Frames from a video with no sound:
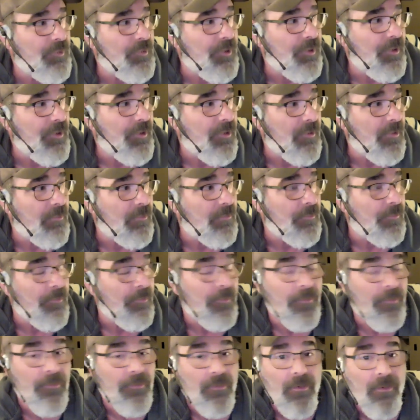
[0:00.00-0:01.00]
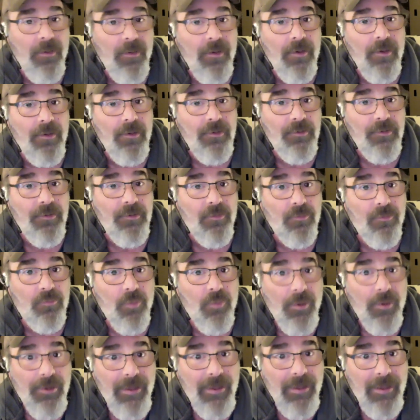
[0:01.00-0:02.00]
hit on them or anything. He goes,
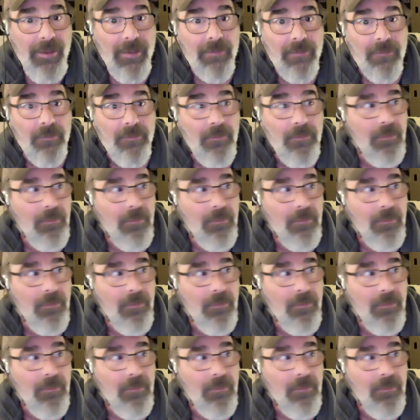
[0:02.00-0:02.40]
why not?